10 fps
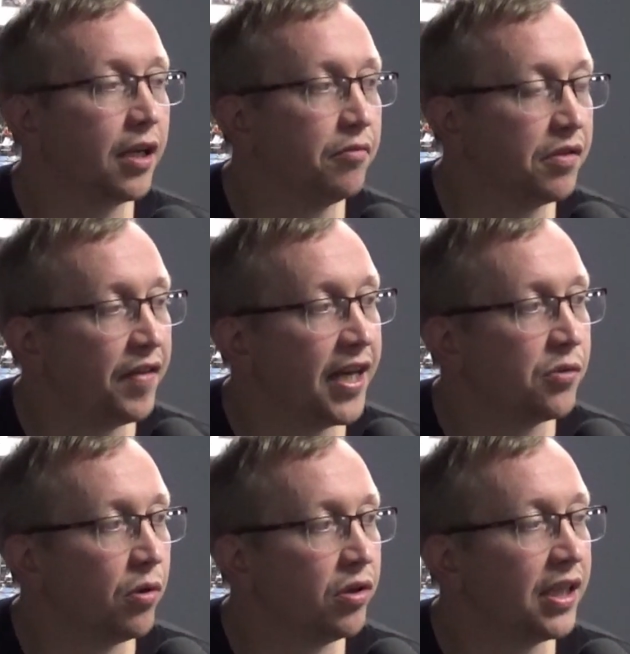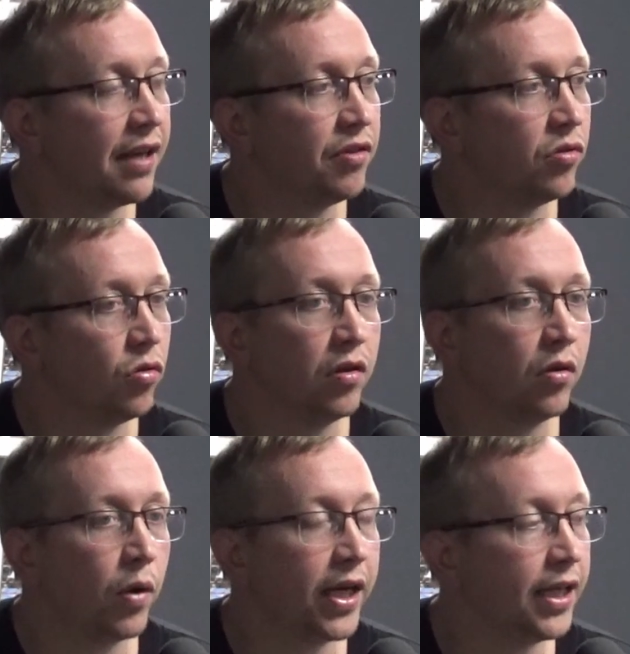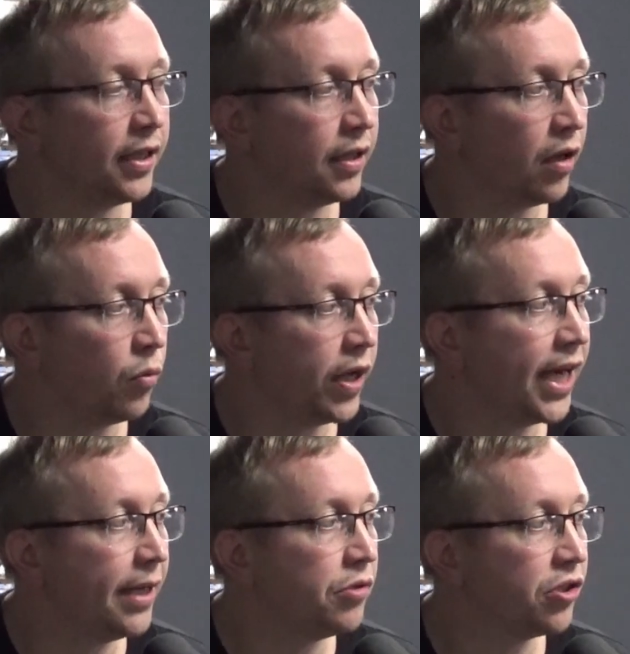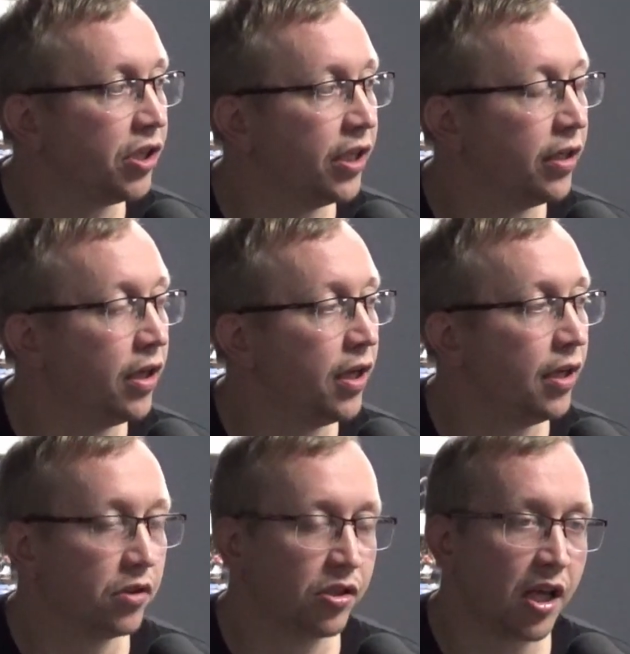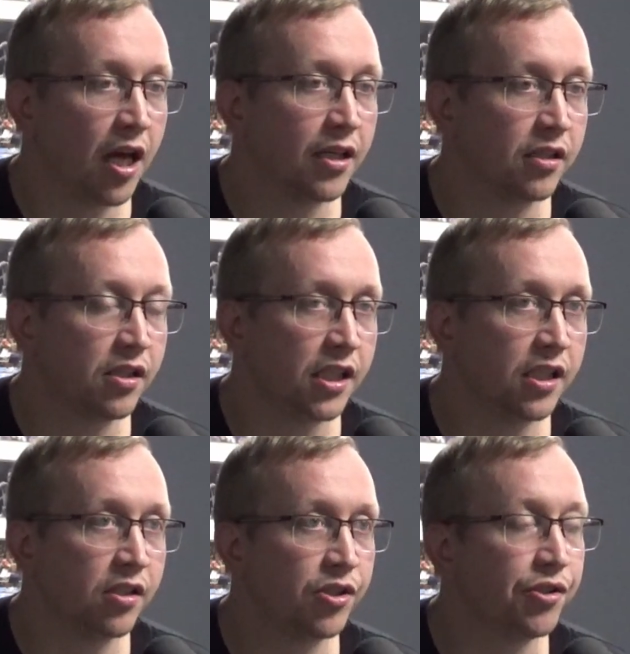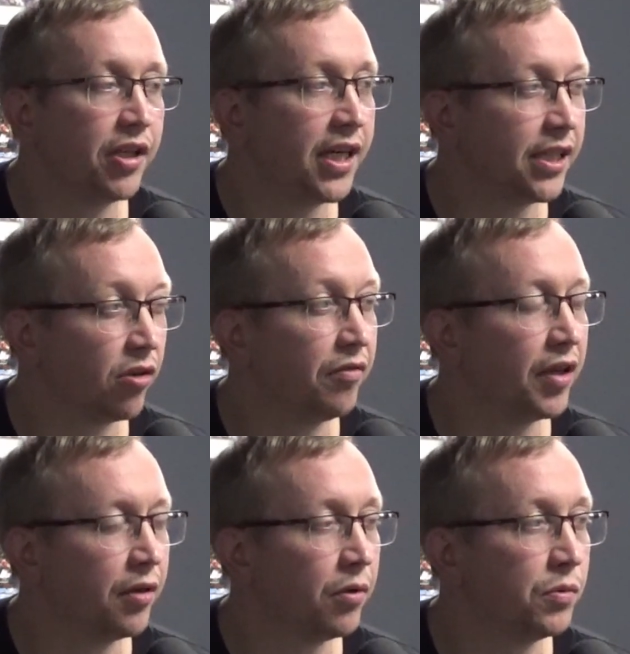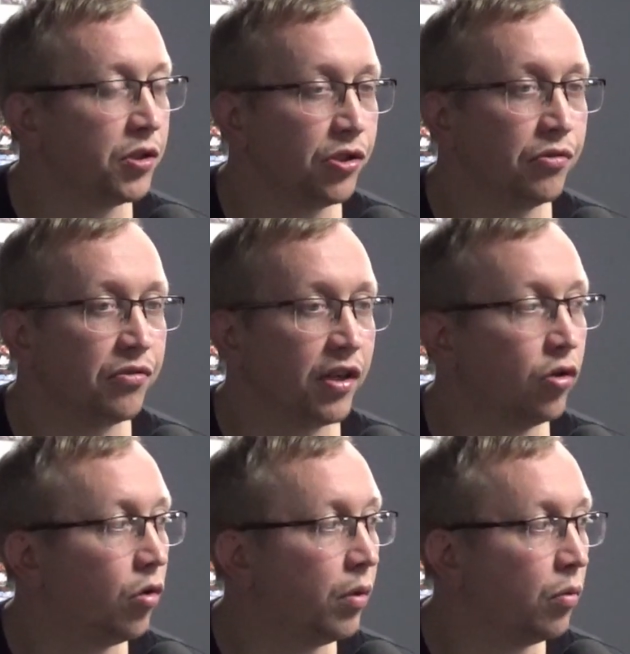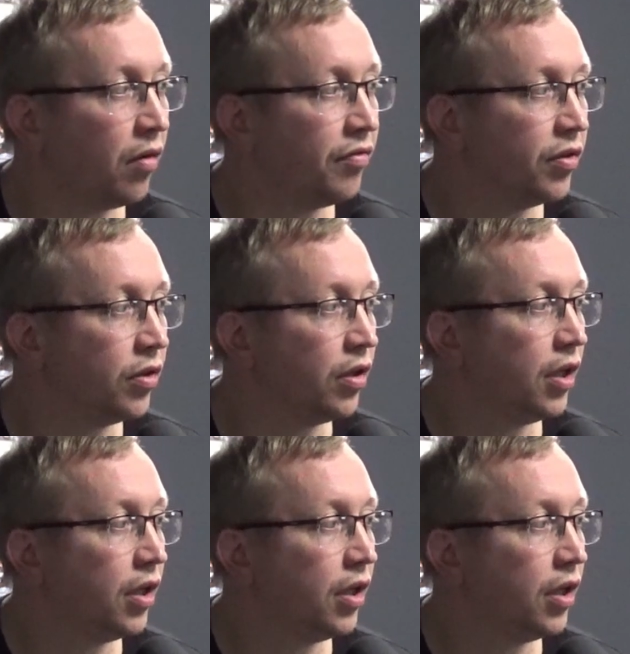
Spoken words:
It was the first one they'd ever done on away game screening. It was the start of the season 2 years ago, I think it was. We drew 3-3 with Watford.